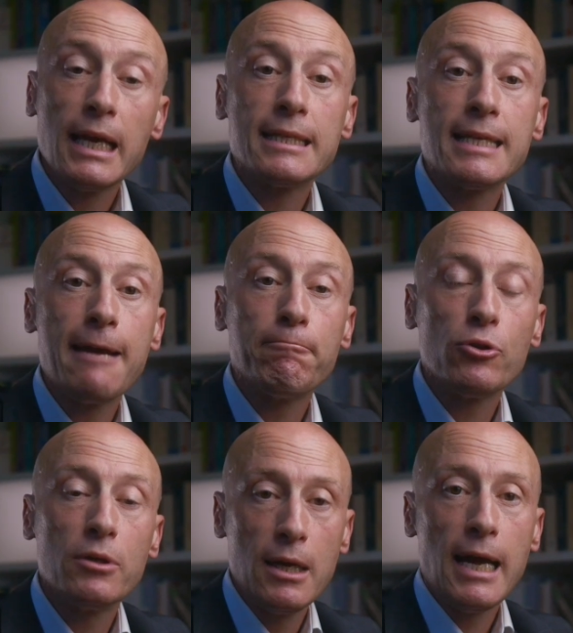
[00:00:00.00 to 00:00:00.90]

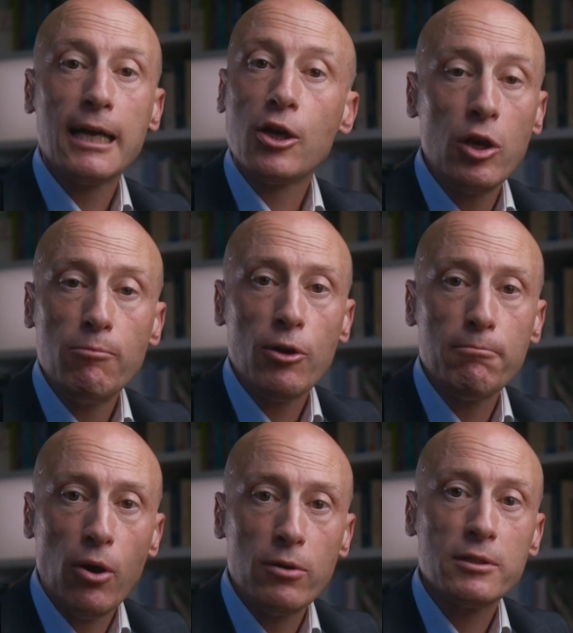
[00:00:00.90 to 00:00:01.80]
Example, a callable
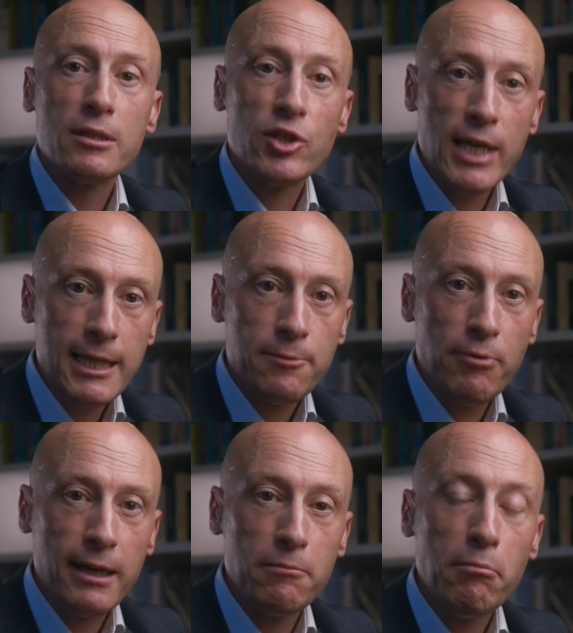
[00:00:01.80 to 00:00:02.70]
bond's
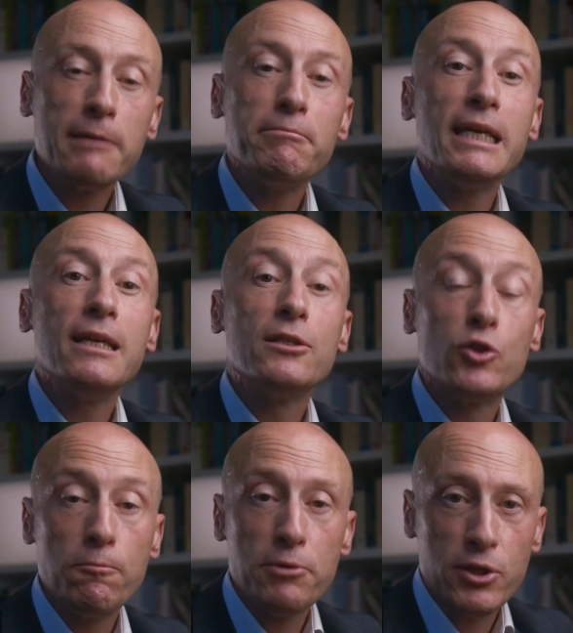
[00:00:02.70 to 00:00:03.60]
Z-spread might be
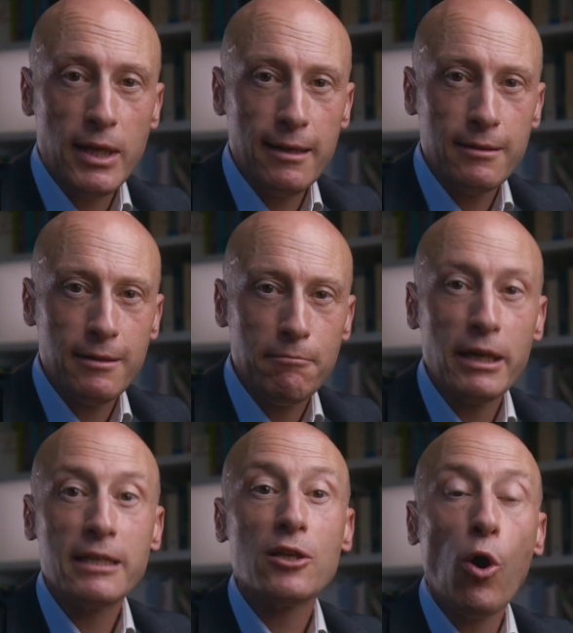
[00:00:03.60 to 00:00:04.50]
2%, but
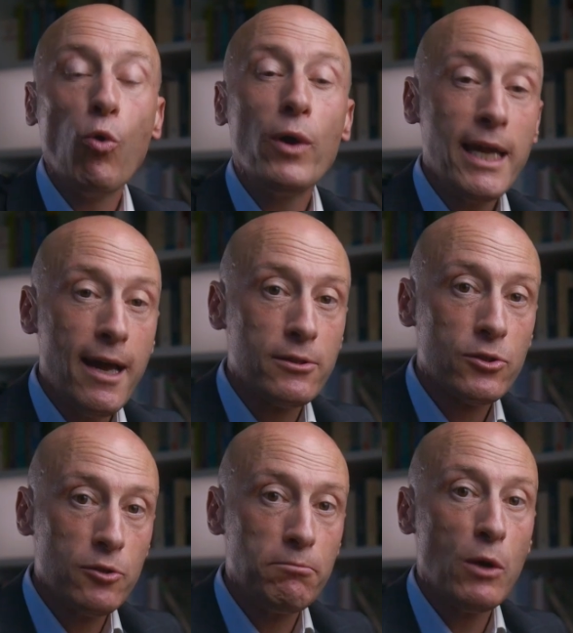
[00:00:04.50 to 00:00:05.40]
its OAS
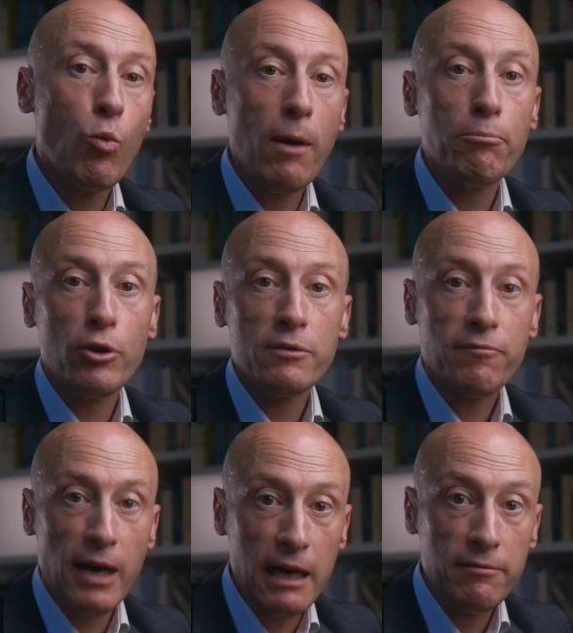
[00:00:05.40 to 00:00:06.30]
could be
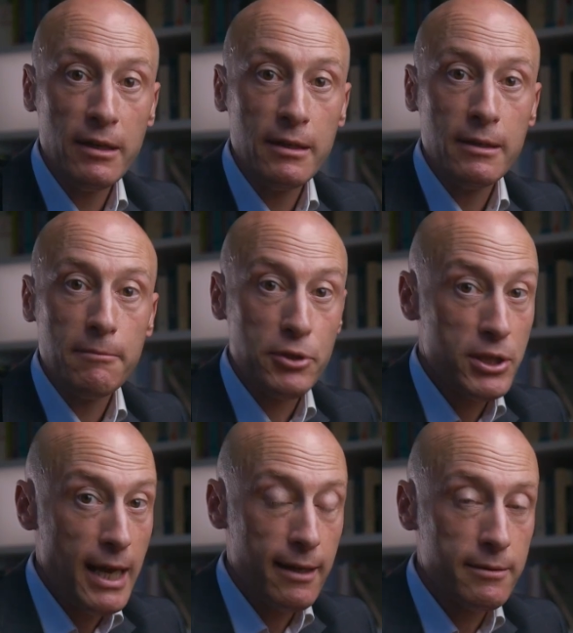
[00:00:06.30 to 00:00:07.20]

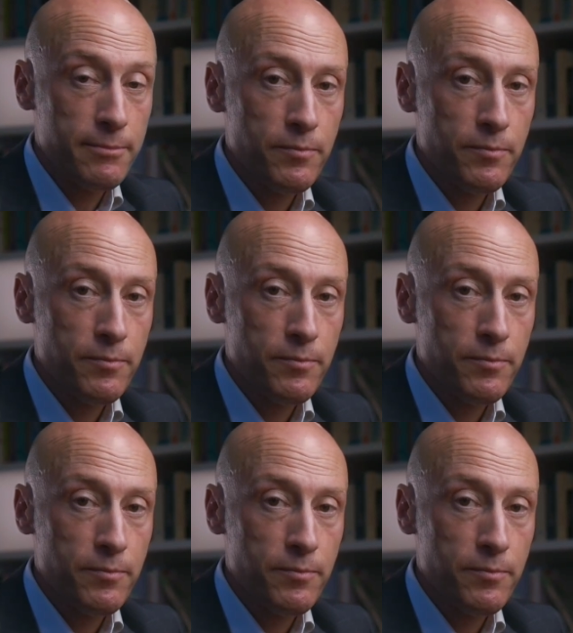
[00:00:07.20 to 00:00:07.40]
1.5%.